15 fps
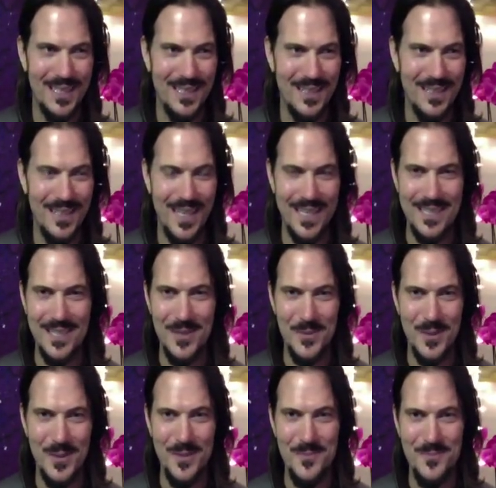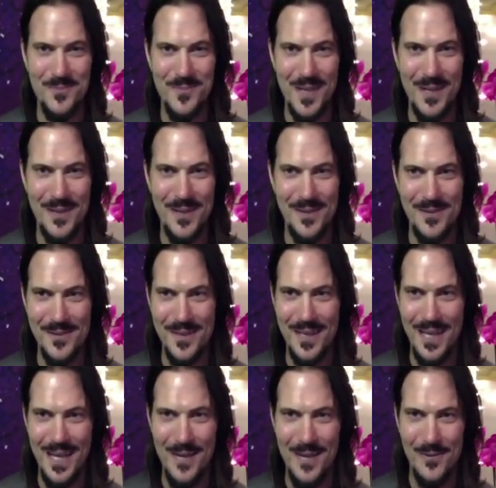likes it when my
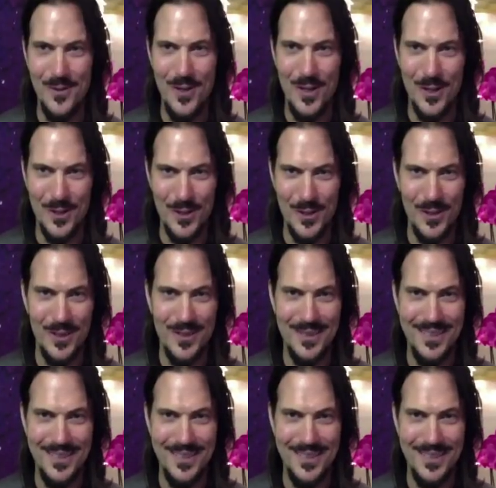I have longer